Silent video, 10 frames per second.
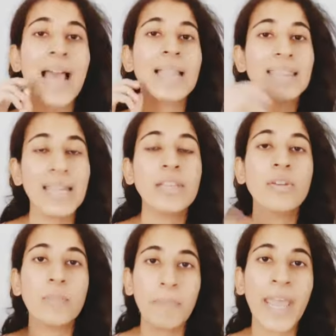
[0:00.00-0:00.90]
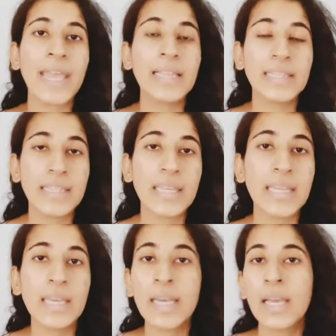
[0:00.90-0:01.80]
and then you are paying
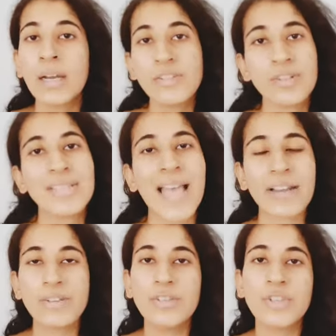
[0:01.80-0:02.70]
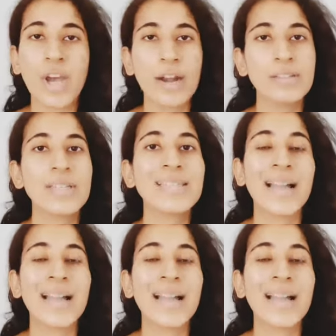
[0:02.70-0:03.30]
the transaction charges,